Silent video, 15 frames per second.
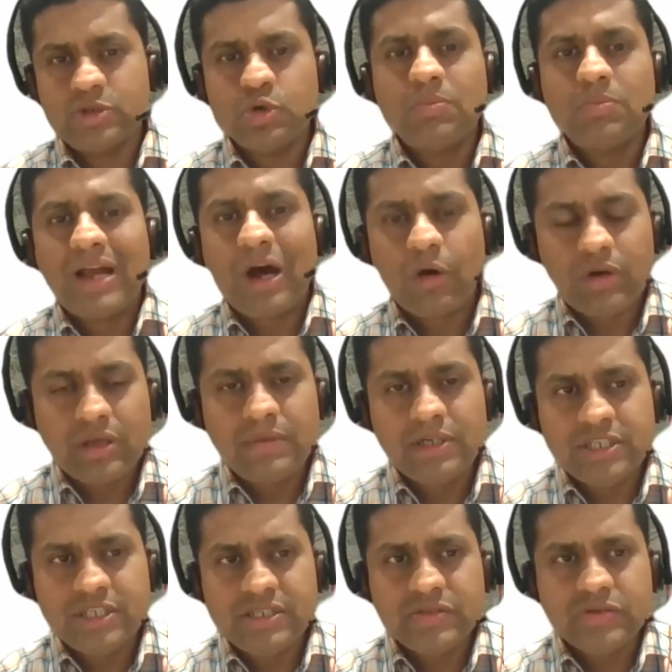zoomed out
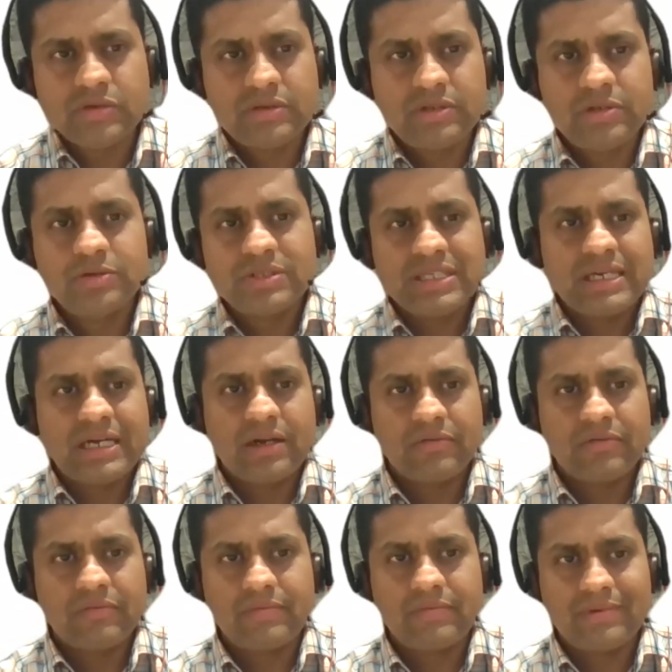images. So you see kind of